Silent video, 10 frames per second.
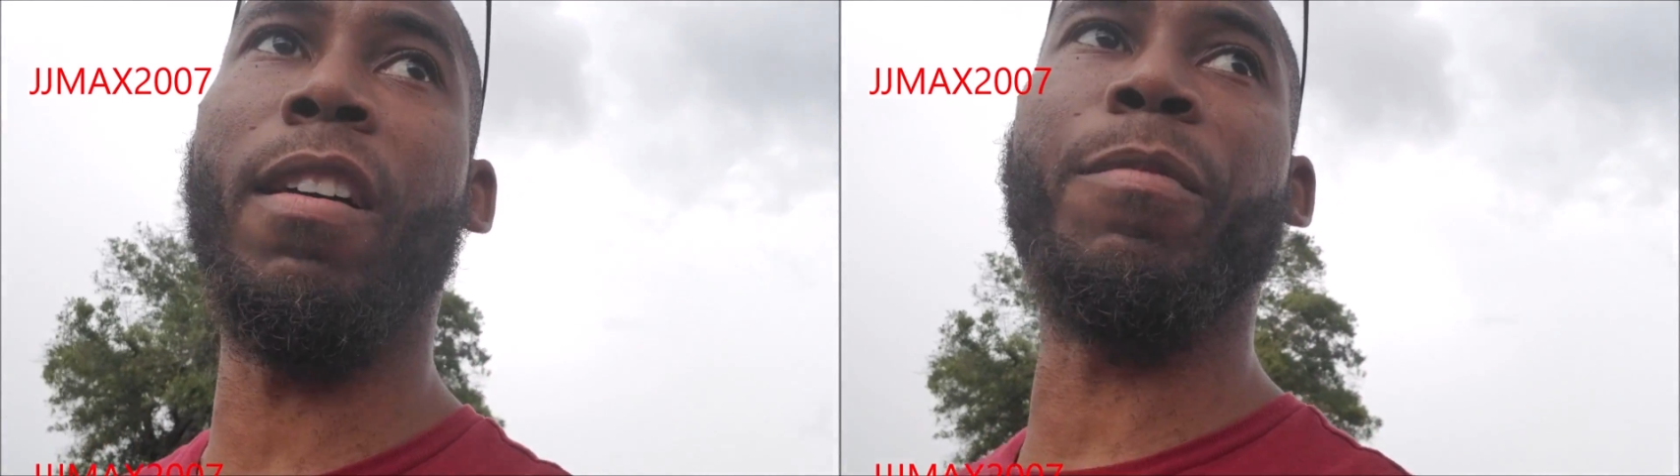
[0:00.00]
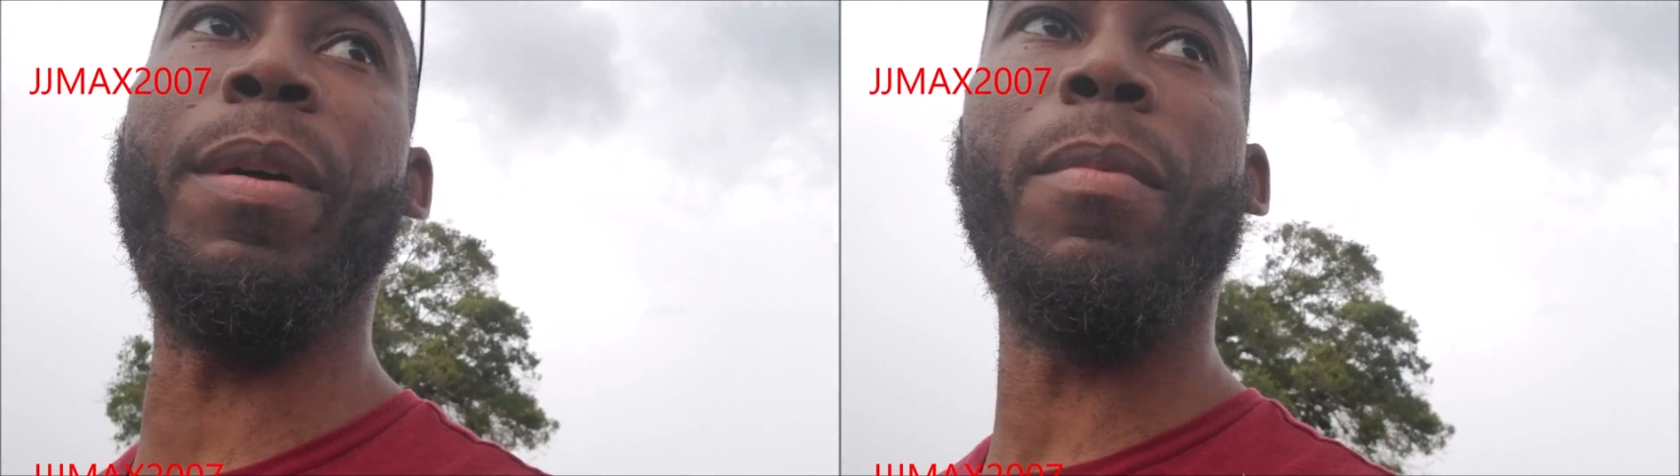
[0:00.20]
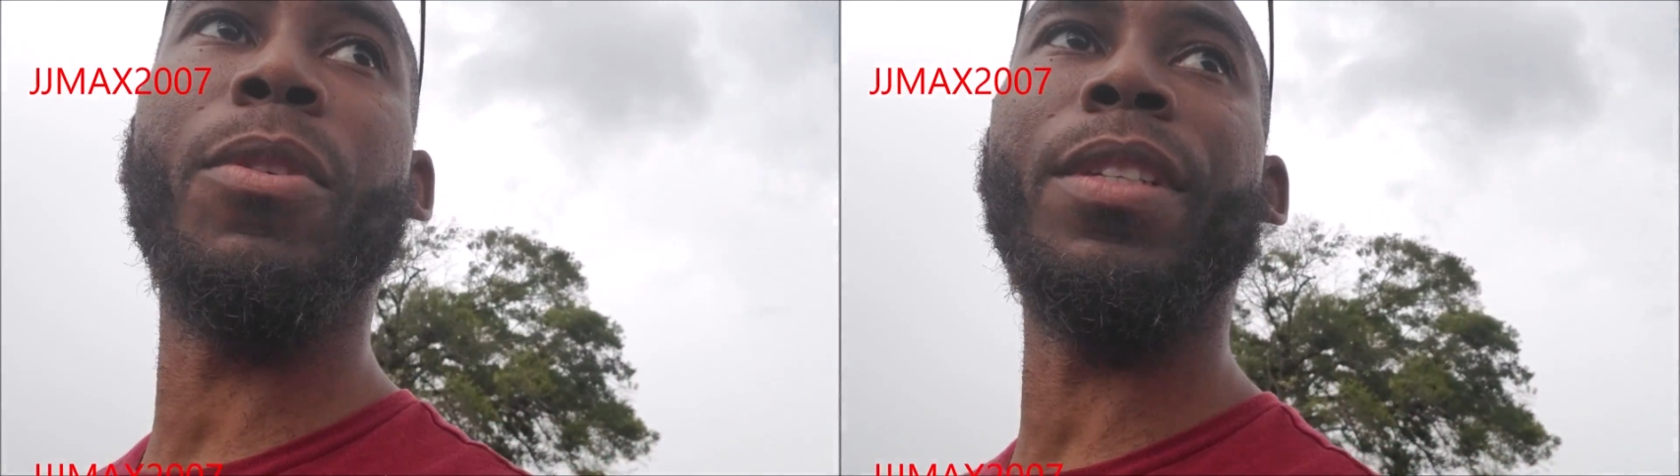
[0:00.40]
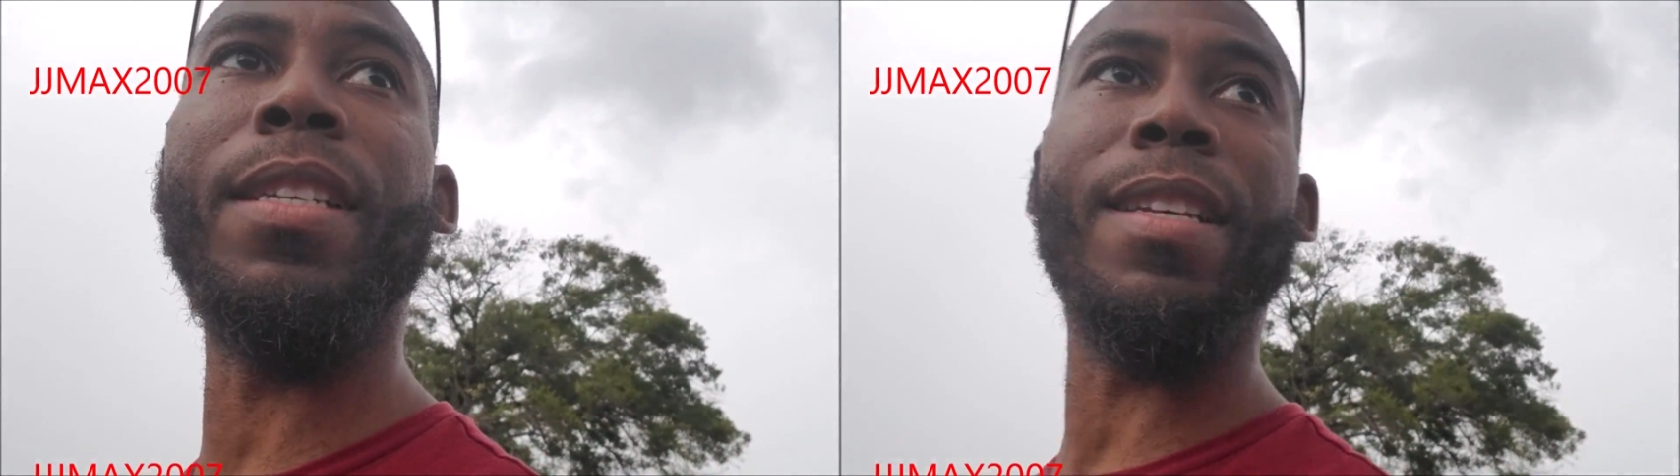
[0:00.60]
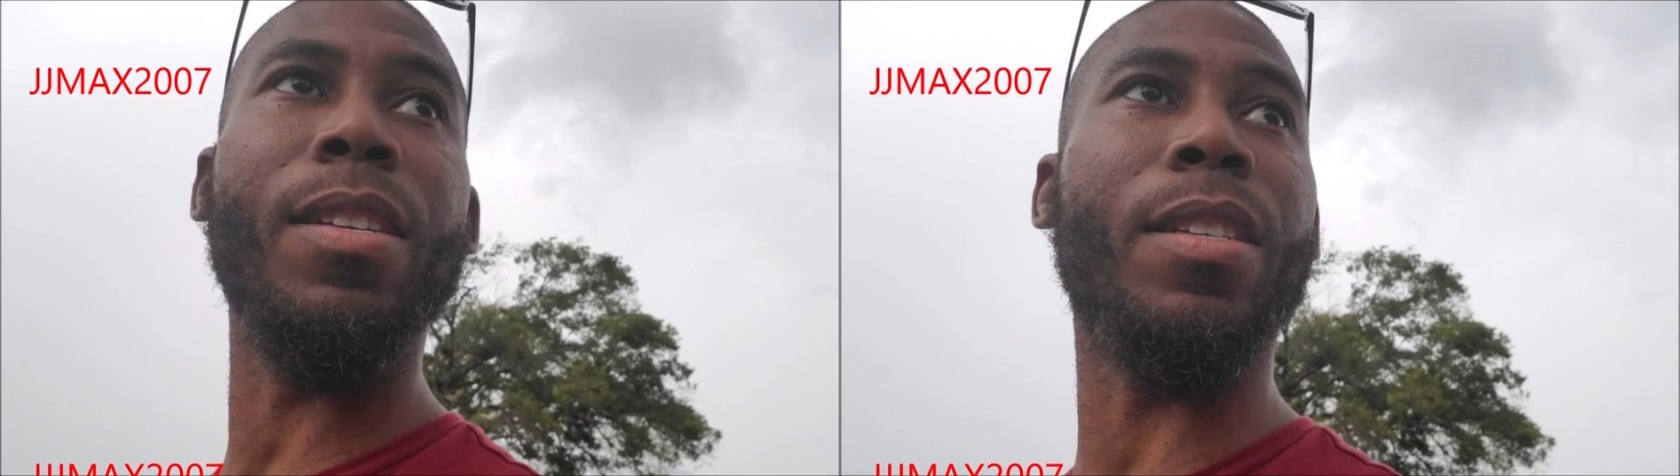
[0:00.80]
but most of these
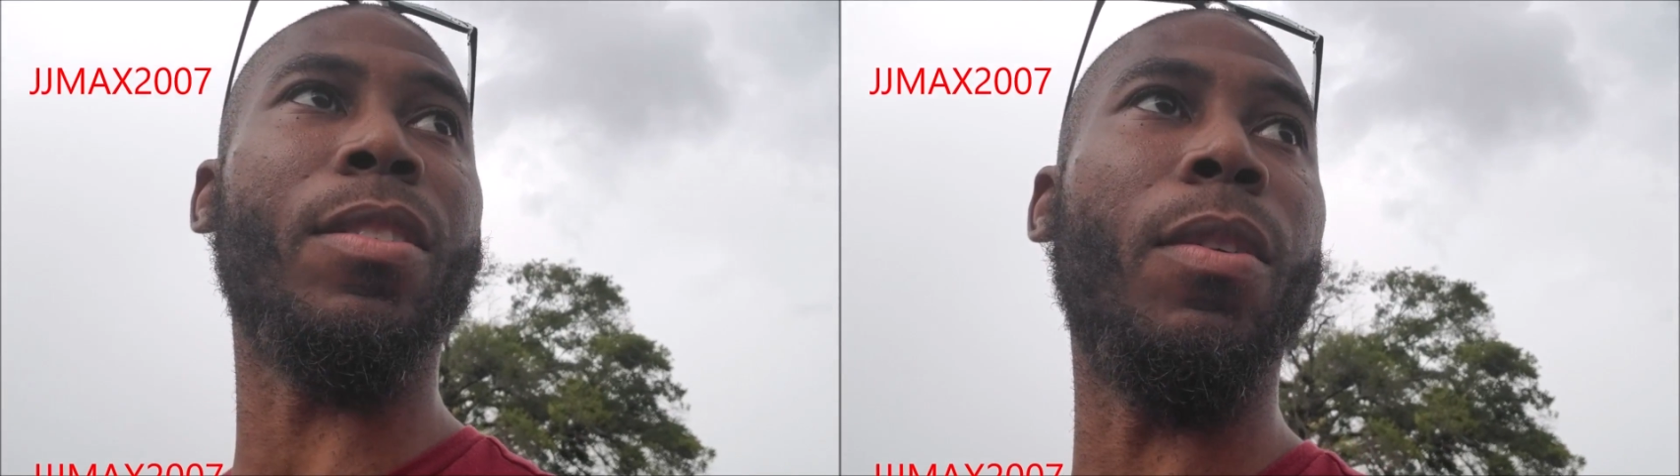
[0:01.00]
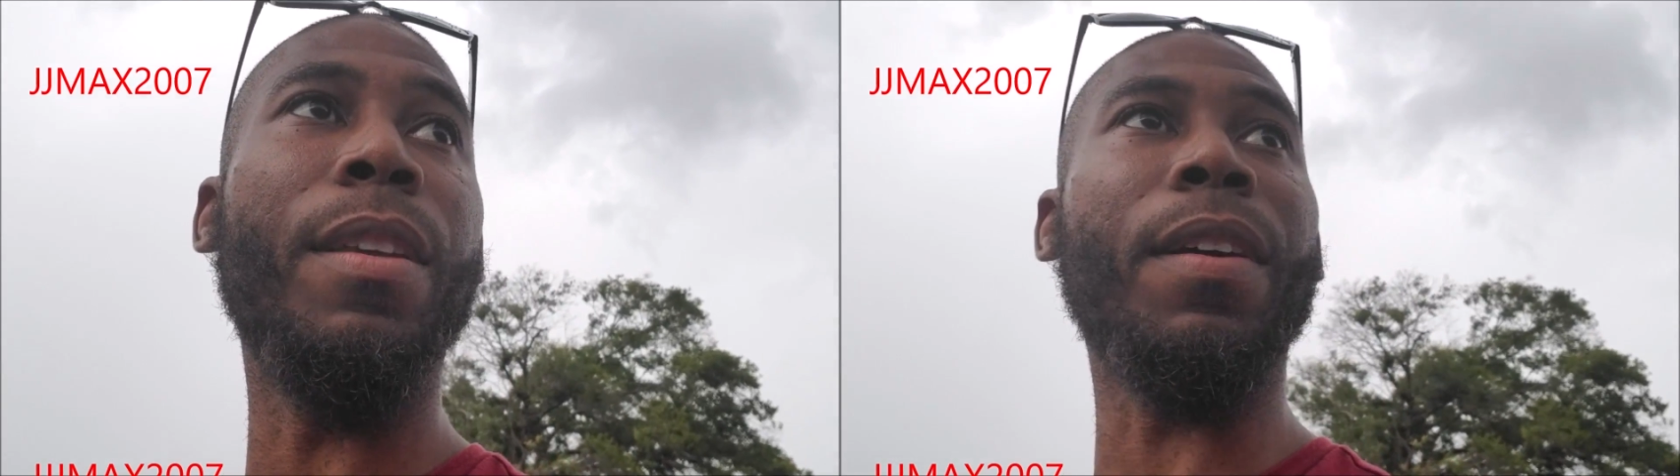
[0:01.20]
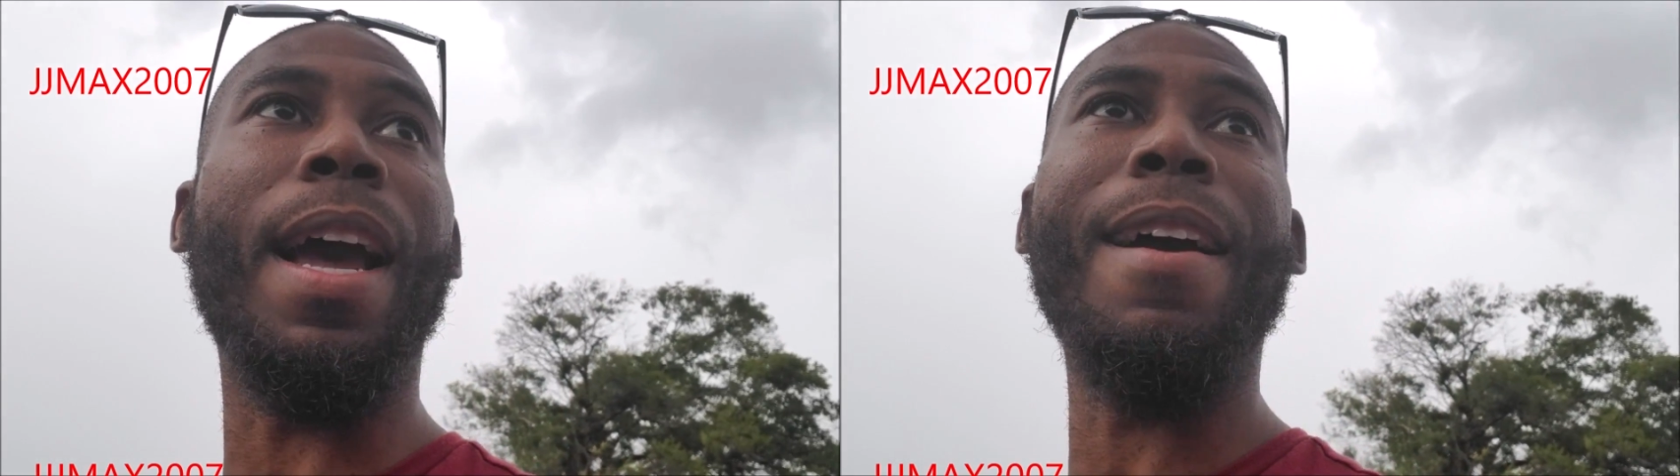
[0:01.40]
engines don't even have a